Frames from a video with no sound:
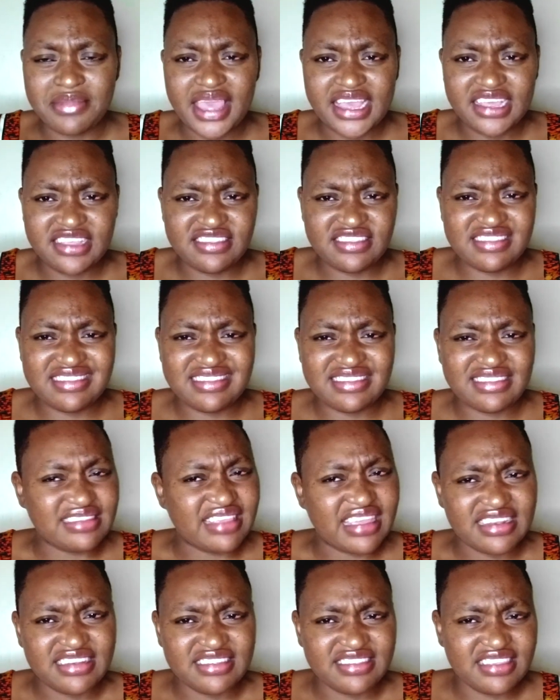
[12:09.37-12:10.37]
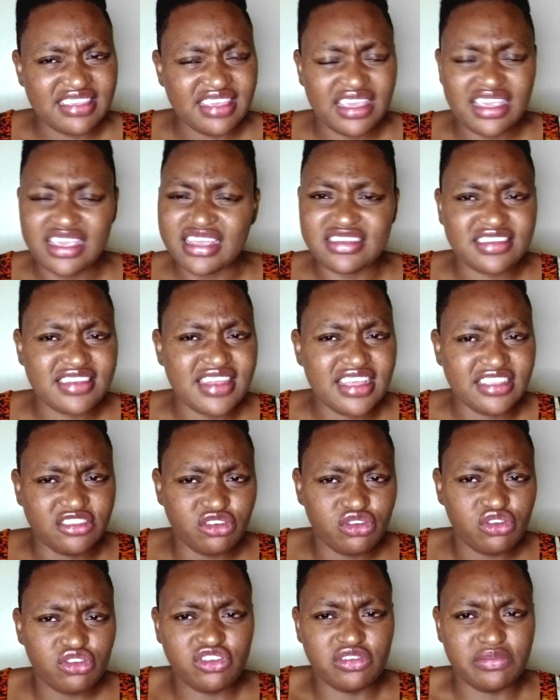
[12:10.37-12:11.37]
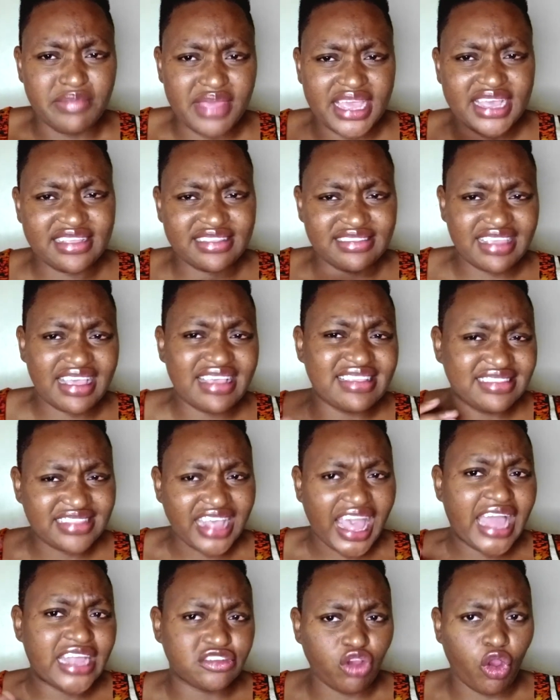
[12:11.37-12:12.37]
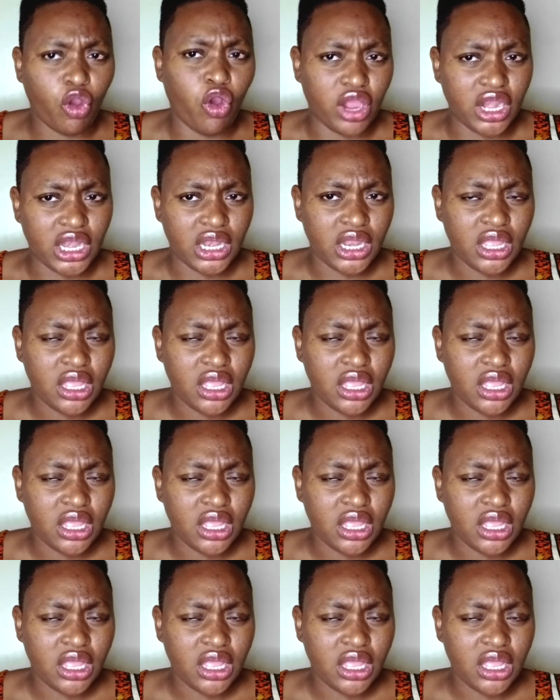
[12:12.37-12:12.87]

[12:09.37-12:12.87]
xzc it does not make sense at all